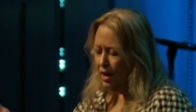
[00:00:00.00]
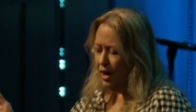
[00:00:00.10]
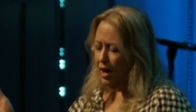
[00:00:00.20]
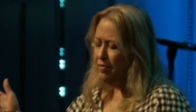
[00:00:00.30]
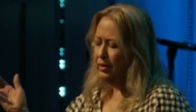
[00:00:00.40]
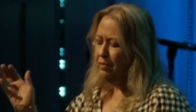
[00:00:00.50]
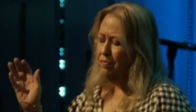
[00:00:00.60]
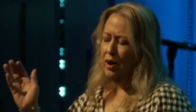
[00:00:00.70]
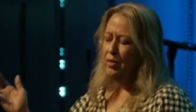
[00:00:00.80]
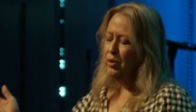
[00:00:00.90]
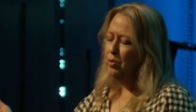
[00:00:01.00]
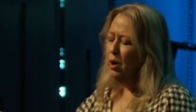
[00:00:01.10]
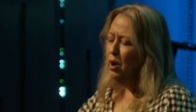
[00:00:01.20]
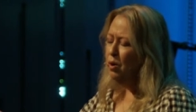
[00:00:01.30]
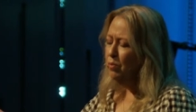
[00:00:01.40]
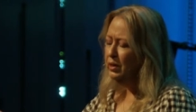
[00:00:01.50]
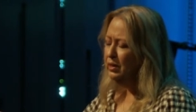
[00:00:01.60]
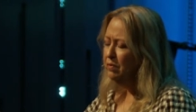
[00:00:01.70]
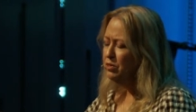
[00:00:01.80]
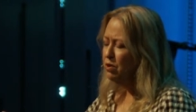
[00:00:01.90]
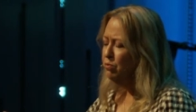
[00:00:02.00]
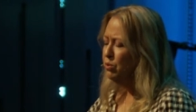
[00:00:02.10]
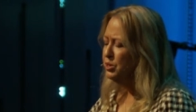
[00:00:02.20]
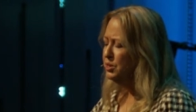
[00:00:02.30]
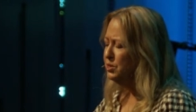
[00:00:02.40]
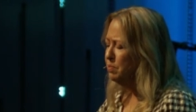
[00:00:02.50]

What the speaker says: Heavenly Father, we lift our voices